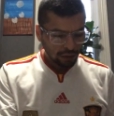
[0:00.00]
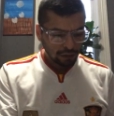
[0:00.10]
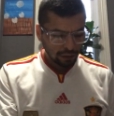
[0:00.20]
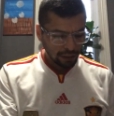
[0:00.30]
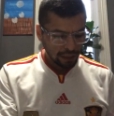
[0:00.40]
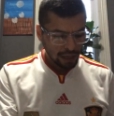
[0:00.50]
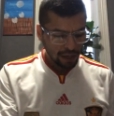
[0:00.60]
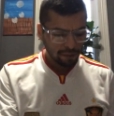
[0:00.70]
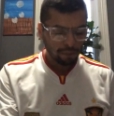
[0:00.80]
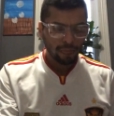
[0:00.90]

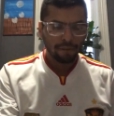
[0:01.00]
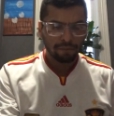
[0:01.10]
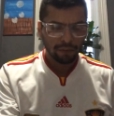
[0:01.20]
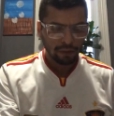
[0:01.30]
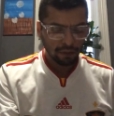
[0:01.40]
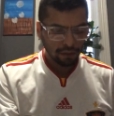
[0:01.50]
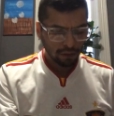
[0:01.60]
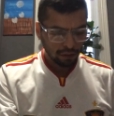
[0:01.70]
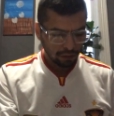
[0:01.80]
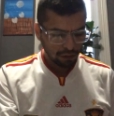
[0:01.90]
The
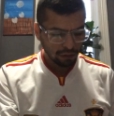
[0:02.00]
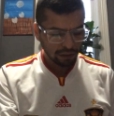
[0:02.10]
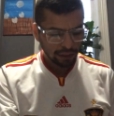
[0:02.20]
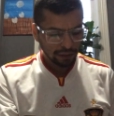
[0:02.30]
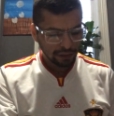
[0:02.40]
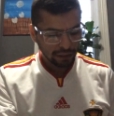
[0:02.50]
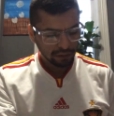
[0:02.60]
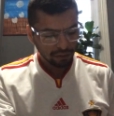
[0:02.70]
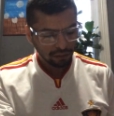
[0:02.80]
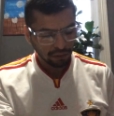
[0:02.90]

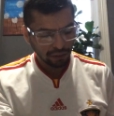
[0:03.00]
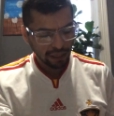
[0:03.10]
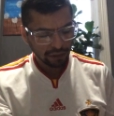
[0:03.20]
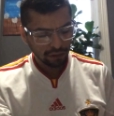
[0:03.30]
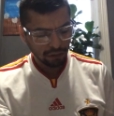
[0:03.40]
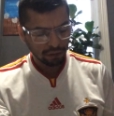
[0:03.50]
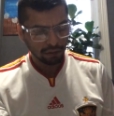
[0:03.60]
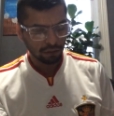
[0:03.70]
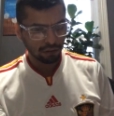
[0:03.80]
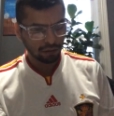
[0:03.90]
organization or
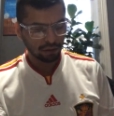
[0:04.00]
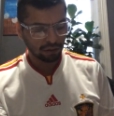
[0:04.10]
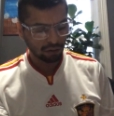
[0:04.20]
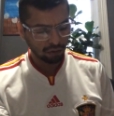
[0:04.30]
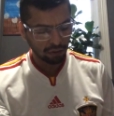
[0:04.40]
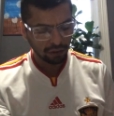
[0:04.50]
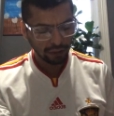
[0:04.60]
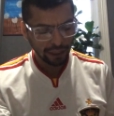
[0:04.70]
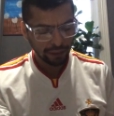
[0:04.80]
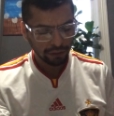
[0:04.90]
national
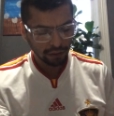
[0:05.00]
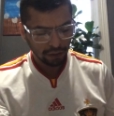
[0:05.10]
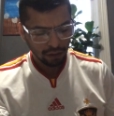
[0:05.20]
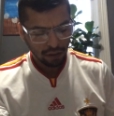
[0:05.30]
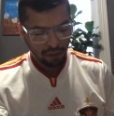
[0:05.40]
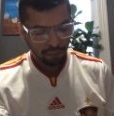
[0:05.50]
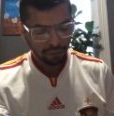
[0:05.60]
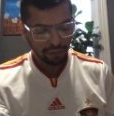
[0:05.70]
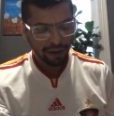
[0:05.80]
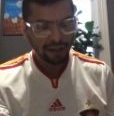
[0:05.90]
coordinator
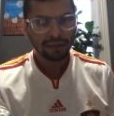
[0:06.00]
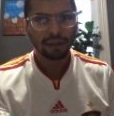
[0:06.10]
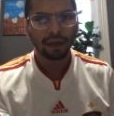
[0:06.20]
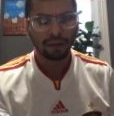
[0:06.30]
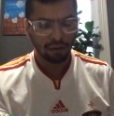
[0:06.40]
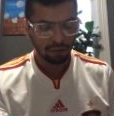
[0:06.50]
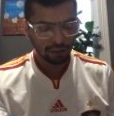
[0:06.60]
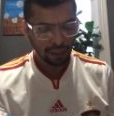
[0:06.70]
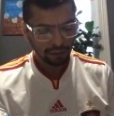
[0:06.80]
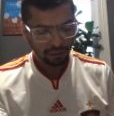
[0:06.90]
provides an
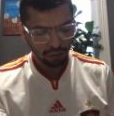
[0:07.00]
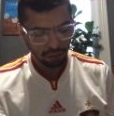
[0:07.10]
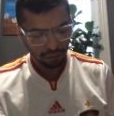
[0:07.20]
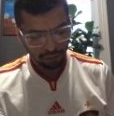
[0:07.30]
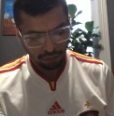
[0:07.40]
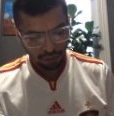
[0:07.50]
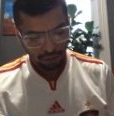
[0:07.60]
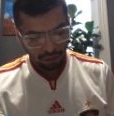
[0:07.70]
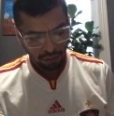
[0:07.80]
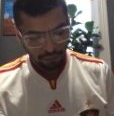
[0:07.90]
online tool,
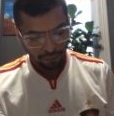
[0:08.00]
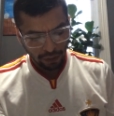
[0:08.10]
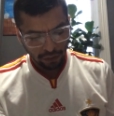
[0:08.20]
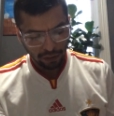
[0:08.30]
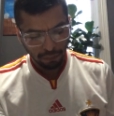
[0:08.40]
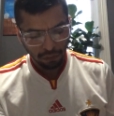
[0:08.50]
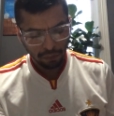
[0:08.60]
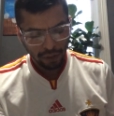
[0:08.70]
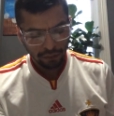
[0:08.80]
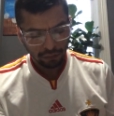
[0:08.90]
the Blue
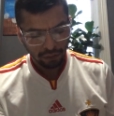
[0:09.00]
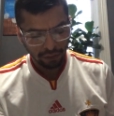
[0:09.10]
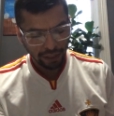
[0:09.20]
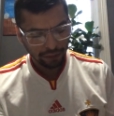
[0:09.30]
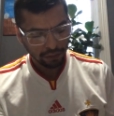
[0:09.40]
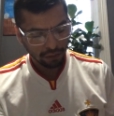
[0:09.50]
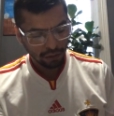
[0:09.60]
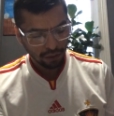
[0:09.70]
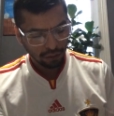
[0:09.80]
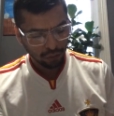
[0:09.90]
Button Connector,
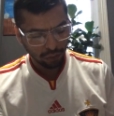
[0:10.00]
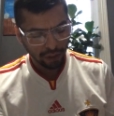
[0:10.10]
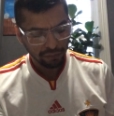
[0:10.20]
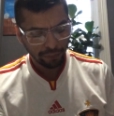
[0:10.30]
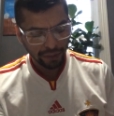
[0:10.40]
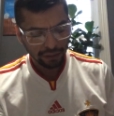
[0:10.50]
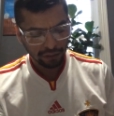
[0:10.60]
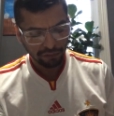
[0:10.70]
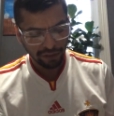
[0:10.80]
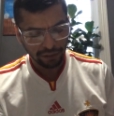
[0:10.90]
to help
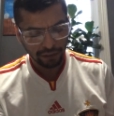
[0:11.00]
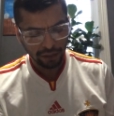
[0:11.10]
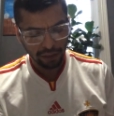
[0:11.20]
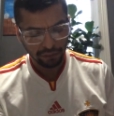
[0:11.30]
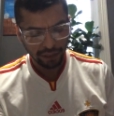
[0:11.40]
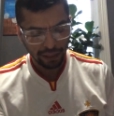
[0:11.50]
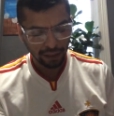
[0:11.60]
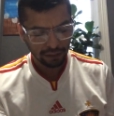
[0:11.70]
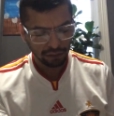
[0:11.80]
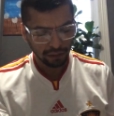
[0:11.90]
patients find their health
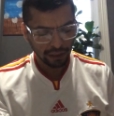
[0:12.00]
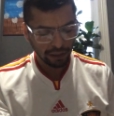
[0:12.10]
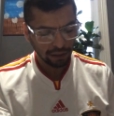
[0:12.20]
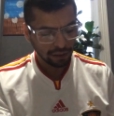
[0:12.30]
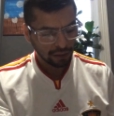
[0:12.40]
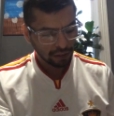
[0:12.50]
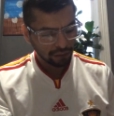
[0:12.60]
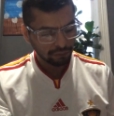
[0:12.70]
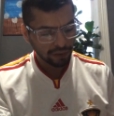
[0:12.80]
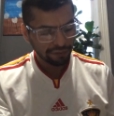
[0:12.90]
data so they can
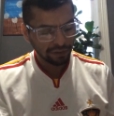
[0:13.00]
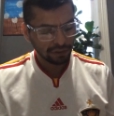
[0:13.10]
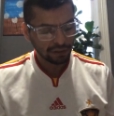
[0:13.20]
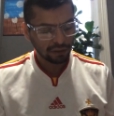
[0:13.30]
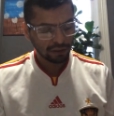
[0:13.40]
reference,